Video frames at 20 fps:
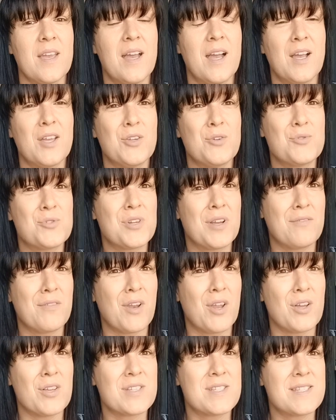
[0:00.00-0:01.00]
I usually have a
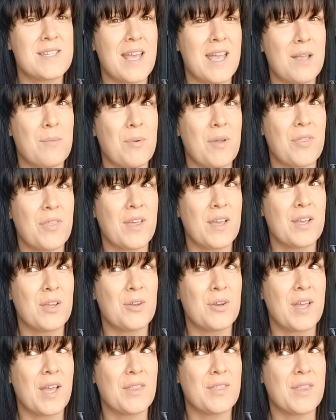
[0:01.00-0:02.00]
lot of steak, but I think I
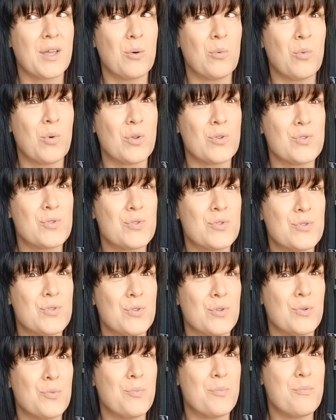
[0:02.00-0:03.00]
only had that once
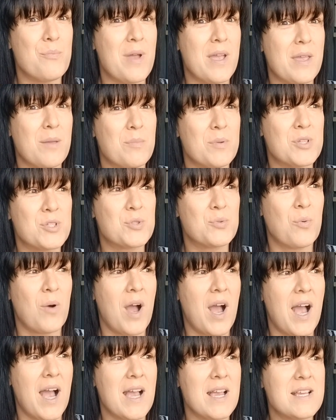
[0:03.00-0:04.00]
or maybe
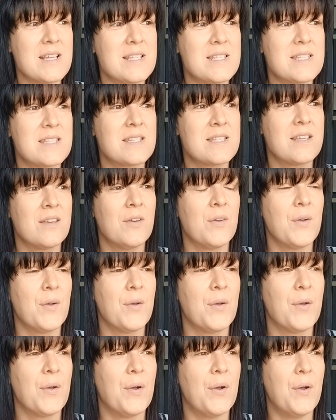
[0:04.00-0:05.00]
twice.
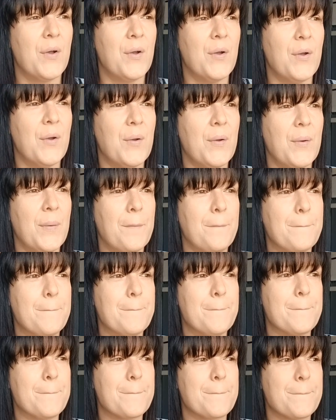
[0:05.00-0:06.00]

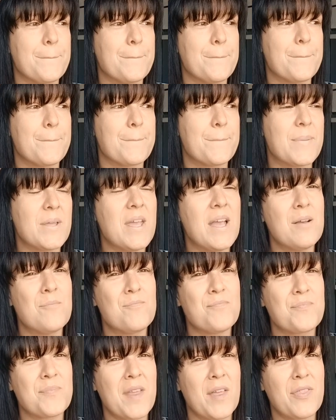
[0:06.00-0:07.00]
But yeah,
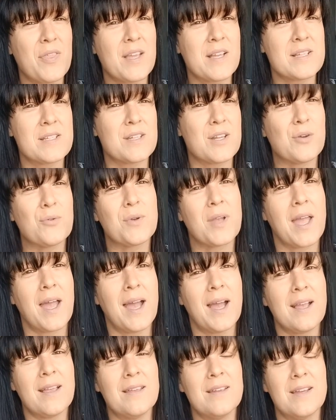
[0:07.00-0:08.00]
I think I did
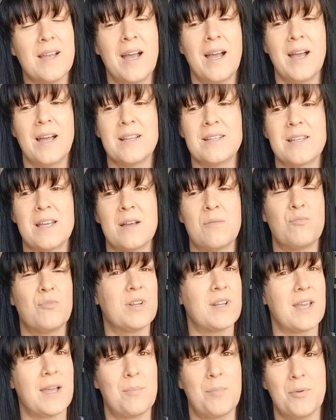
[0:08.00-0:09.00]
okay and I'm
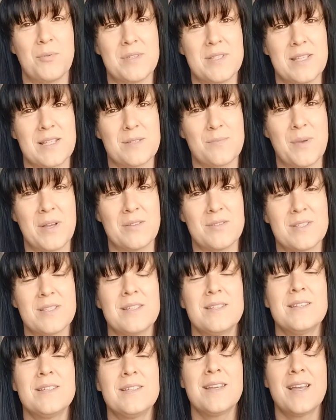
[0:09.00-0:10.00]
really happy with £6.
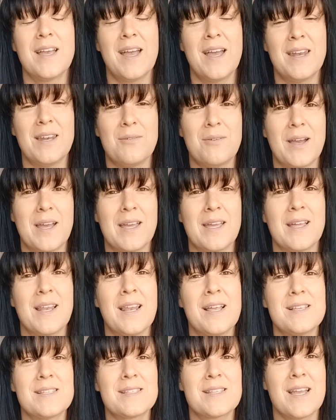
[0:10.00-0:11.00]
Anyway,
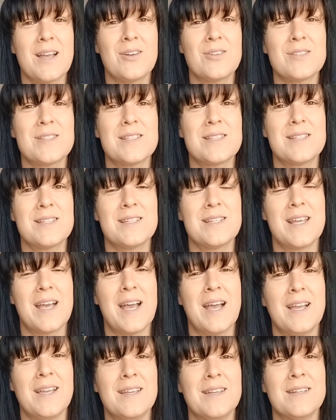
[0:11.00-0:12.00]
let's get on to
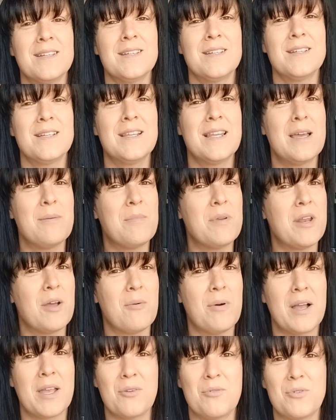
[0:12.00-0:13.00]
today. Let me know
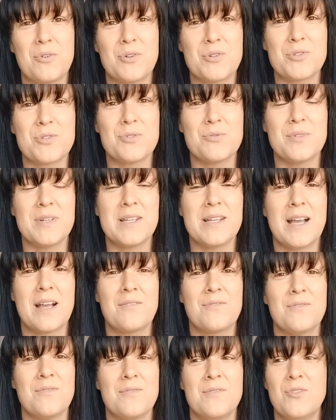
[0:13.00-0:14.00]
how you're all doing.
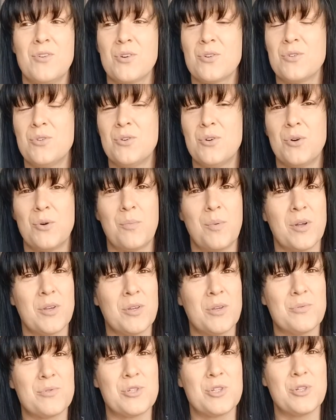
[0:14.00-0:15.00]
I've not caught up on
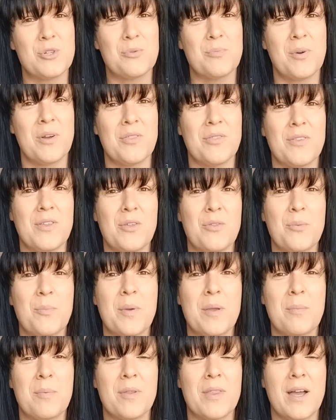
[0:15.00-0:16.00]
YouTube on the other
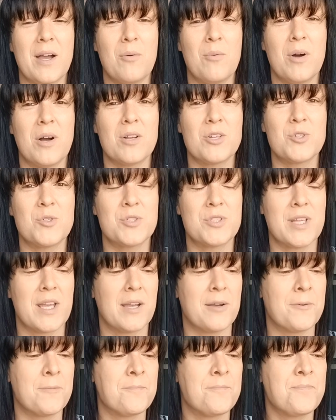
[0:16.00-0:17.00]
people that I watch,
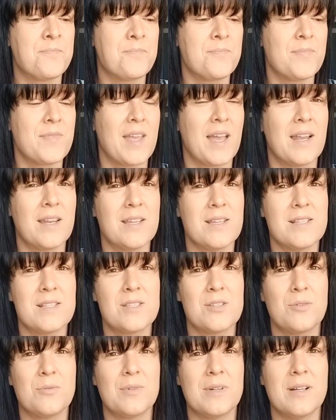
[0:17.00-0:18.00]
so I need
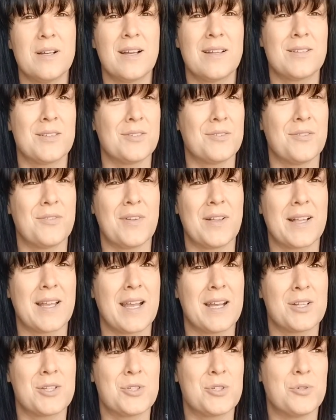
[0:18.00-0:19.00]
to, I don't know if I'll
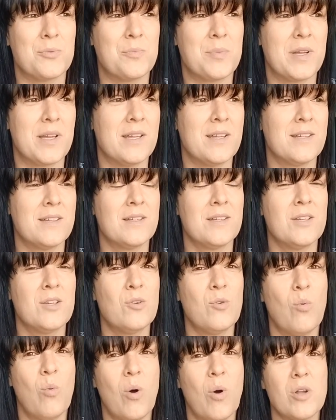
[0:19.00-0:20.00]
catch up, but
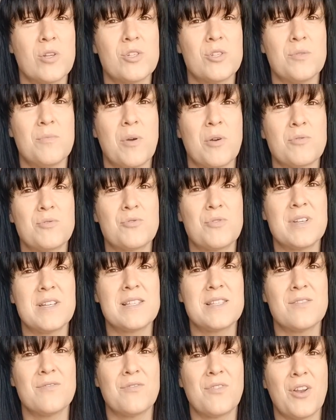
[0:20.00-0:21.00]
watch the most
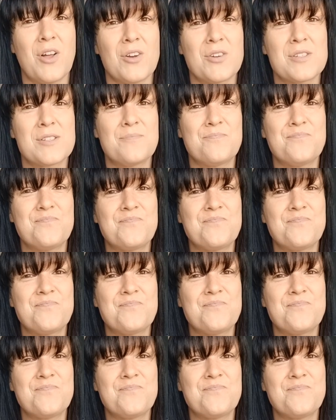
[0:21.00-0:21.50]
recent vlogs